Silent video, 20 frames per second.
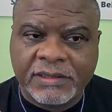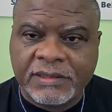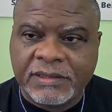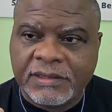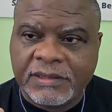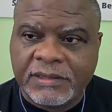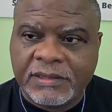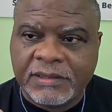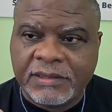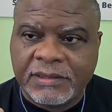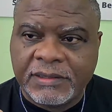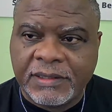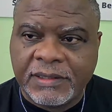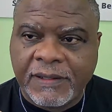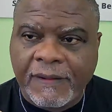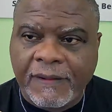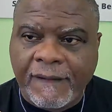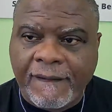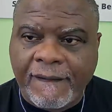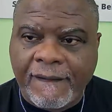
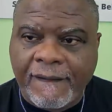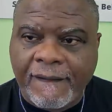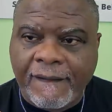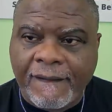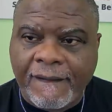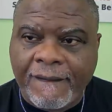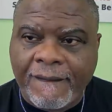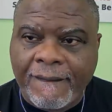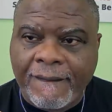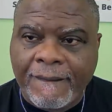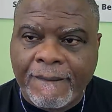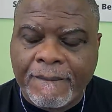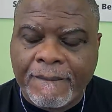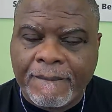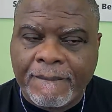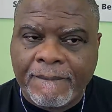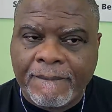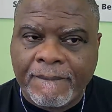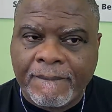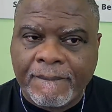
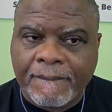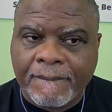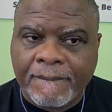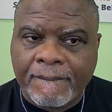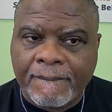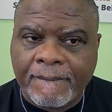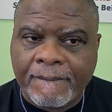[no speech]